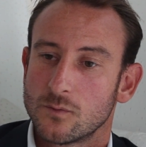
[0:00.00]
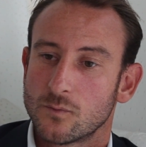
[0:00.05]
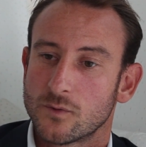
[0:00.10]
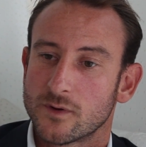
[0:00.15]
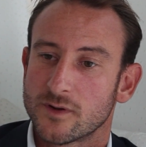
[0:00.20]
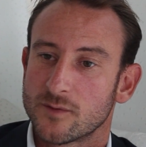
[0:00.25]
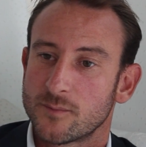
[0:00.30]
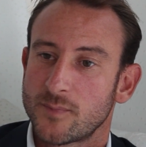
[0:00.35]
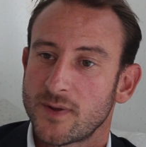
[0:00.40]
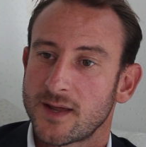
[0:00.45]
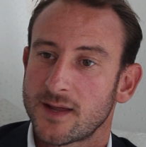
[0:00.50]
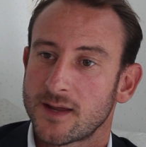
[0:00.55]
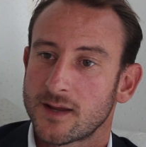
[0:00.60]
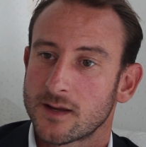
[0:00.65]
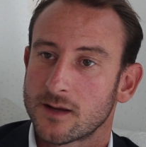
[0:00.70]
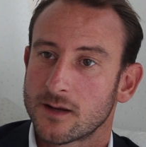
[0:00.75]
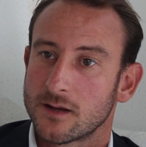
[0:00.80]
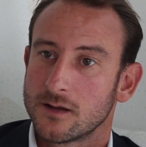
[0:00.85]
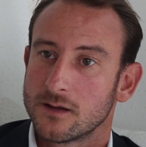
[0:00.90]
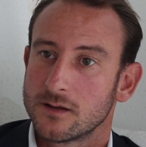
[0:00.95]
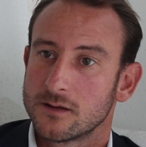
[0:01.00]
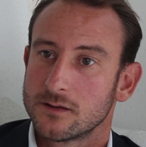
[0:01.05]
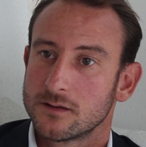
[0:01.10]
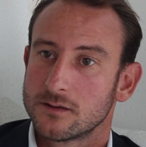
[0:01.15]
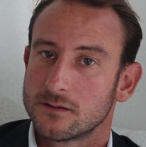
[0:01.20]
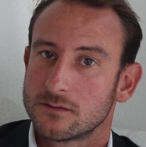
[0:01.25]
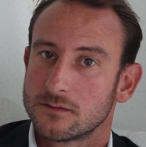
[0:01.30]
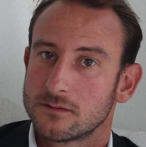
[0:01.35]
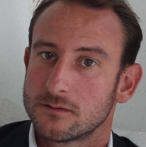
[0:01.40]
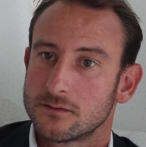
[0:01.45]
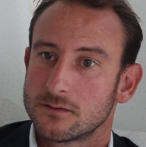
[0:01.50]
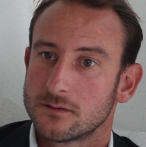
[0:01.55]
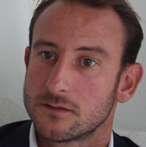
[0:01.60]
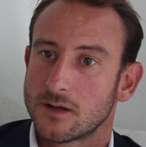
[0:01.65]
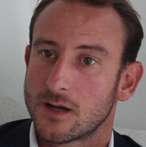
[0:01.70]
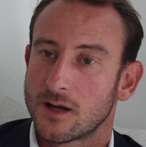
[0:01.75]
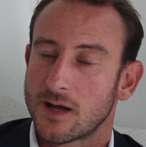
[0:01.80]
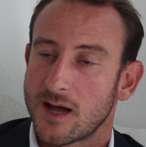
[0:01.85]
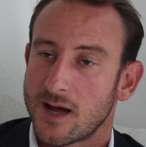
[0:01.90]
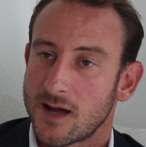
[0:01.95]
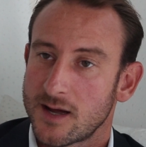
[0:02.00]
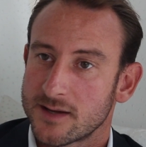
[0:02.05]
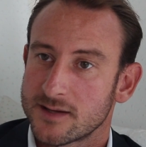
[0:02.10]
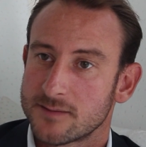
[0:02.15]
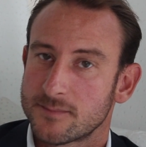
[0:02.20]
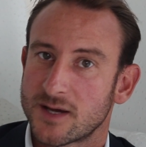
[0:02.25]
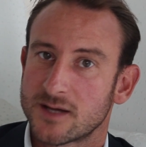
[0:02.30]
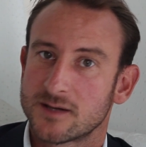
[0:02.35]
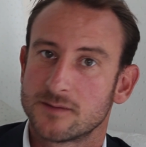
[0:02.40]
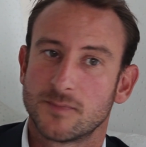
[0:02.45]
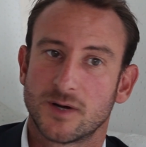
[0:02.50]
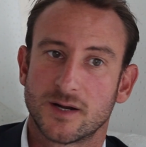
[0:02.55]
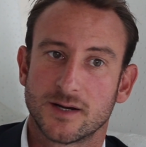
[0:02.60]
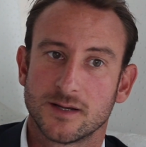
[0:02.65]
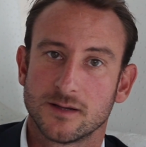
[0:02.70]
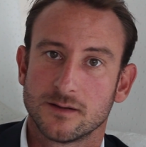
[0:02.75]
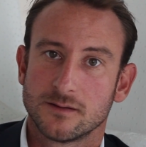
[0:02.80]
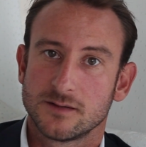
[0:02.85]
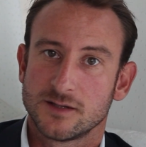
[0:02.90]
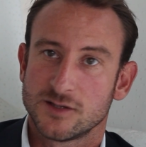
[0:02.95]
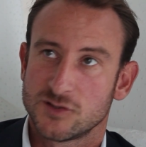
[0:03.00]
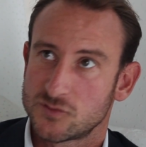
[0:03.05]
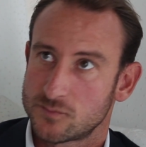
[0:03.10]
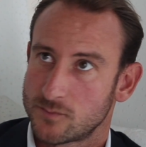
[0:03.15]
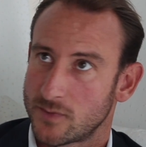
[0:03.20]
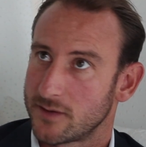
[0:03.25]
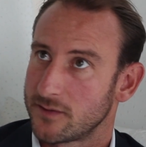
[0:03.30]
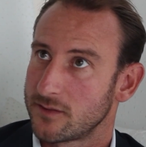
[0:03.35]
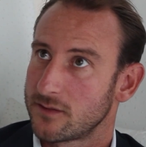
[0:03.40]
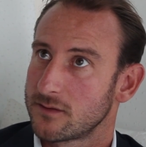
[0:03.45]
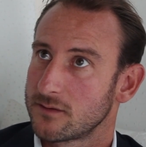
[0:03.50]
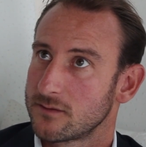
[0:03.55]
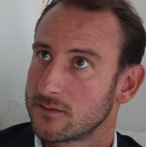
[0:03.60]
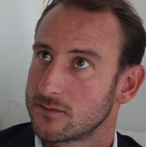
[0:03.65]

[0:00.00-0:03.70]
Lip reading: where they're paying a high amount of money each month